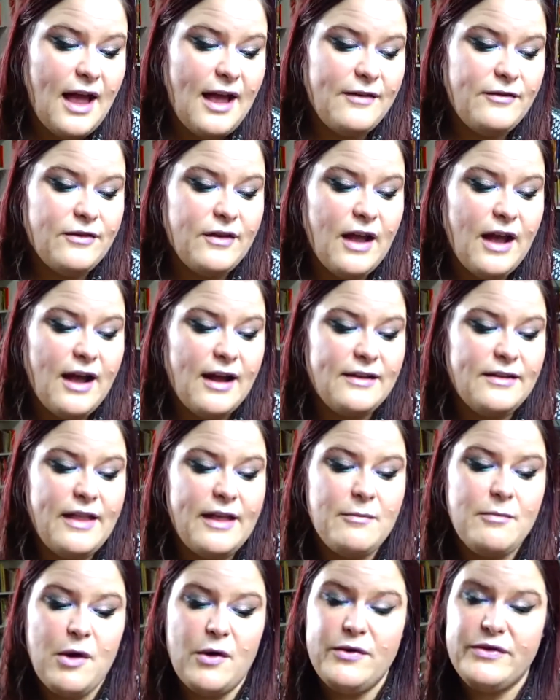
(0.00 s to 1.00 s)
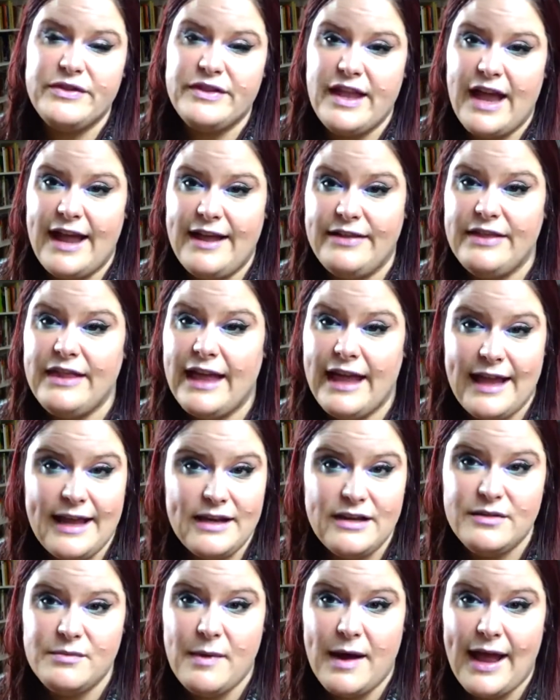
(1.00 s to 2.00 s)
I've got They Both Die at the
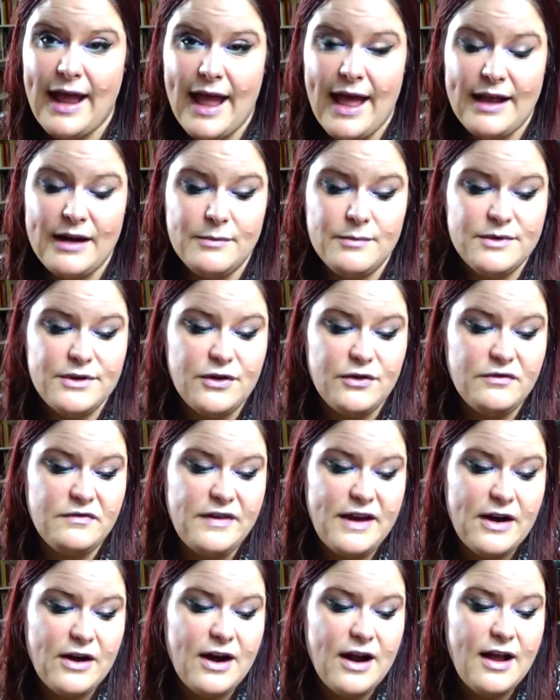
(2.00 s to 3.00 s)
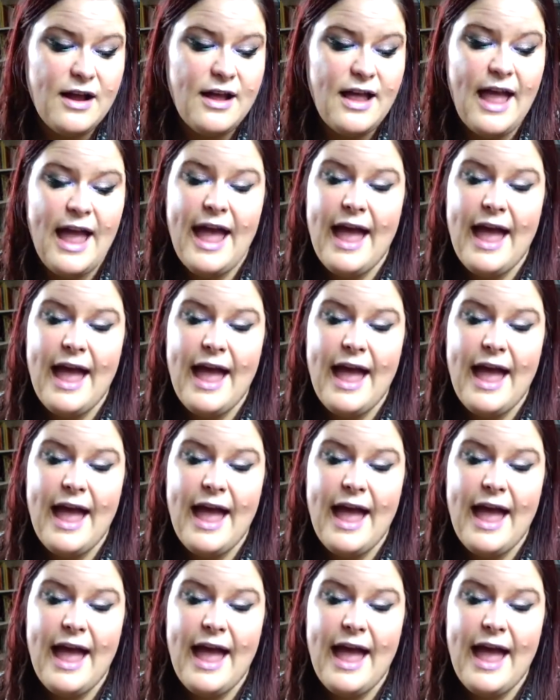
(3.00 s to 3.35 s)
End by Adam Silvera,